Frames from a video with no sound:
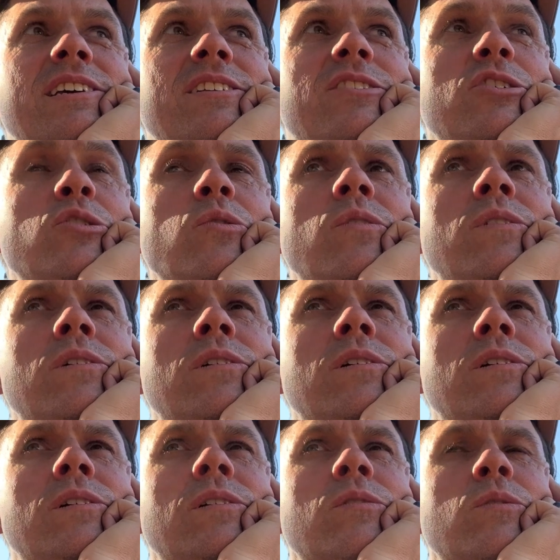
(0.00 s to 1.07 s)
is
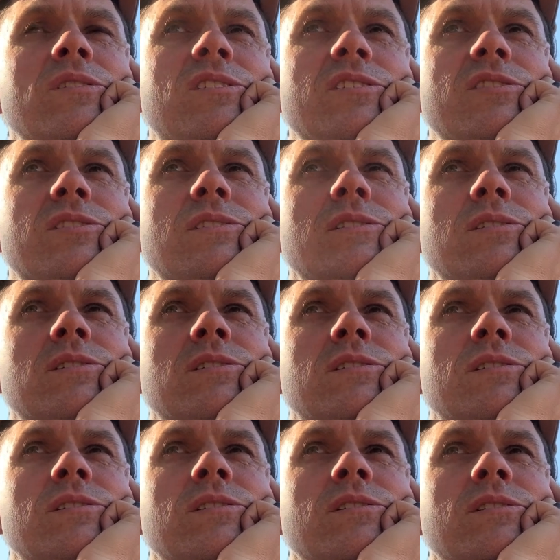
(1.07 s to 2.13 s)
so valuable.
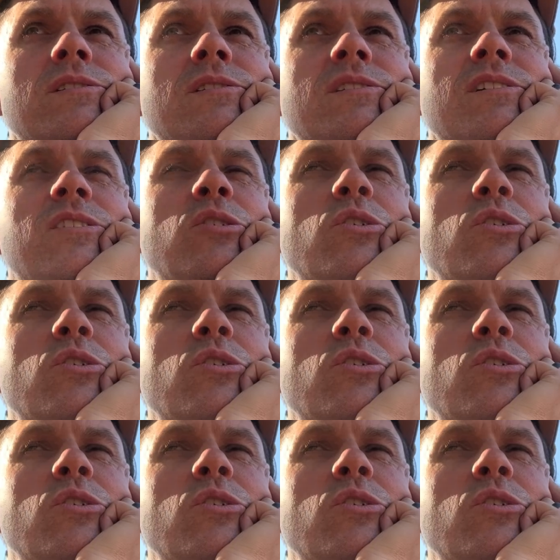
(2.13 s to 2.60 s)
And even